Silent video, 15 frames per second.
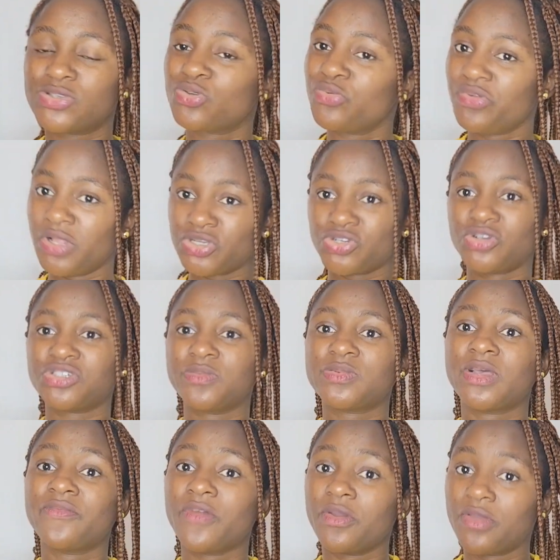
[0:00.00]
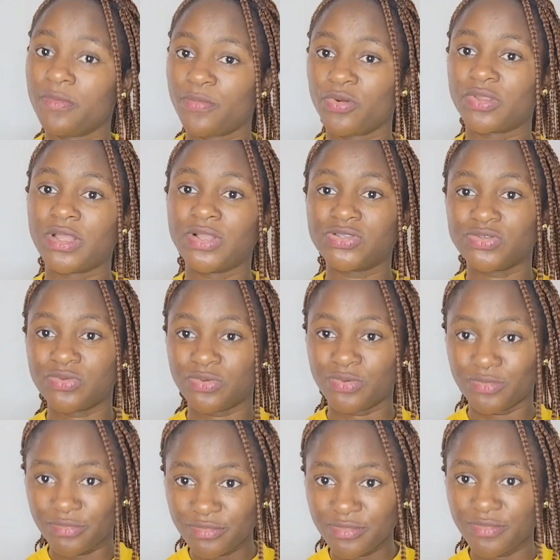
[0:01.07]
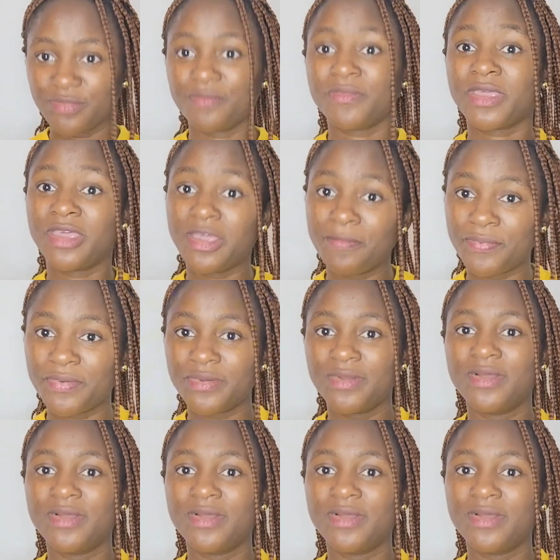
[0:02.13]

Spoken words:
So relationships are very important to keep,